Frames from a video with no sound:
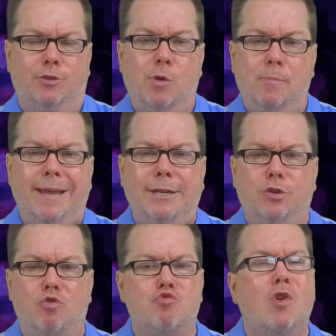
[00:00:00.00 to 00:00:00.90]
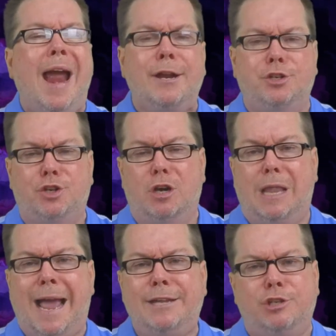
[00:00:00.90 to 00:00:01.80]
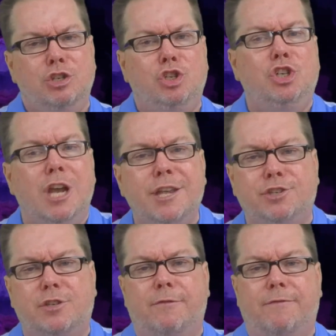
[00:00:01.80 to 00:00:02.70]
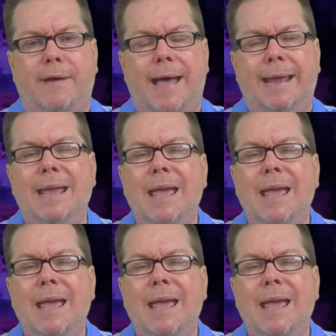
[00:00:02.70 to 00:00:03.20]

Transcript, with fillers: We begin to rationalize and justify